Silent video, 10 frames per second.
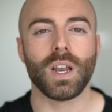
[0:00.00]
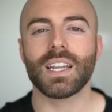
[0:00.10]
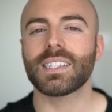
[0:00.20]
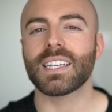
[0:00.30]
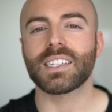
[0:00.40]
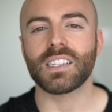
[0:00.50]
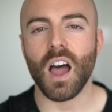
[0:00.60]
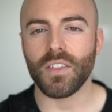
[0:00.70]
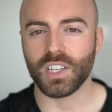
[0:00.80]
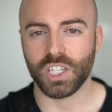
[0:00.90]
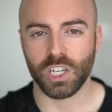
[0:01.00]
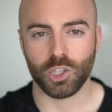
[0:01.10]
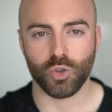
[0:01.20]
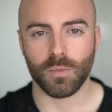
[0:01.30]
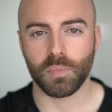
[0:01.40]
Witnesses saw the
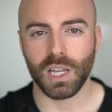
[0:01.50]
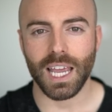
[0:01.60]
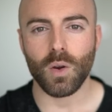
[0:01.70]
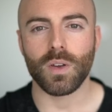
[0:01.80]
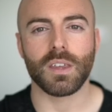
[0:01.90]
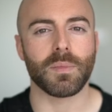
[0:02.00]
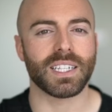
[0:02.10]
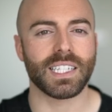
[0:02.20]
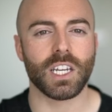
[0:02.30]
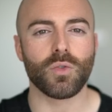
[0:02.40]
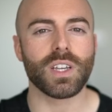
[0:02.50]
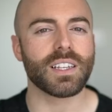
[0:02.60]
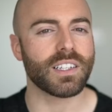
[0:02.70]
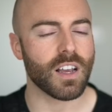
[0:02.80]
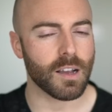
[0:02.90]
children playing with a
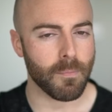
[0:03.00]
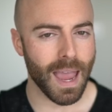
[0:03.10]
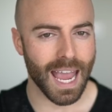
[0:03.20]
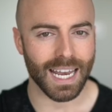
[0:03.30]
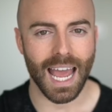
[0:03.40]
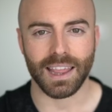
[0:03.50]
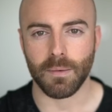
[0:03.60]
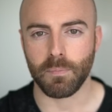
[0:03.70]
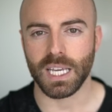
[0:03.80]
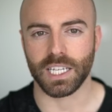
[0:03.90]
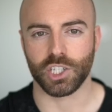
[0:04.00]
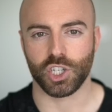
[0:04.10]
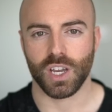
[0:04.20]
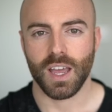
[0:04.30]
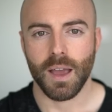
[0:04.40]
mysterious young man at the
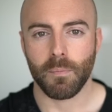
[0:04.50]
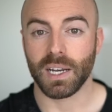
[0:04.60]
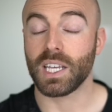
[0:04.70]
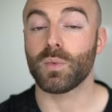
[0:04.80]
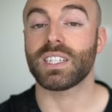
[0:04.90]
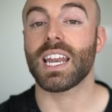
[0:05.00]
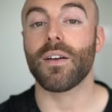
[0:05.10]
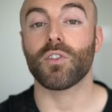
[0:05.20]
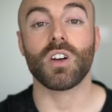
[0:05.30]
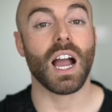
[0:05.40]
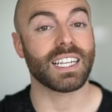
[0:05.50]
beach, but he was never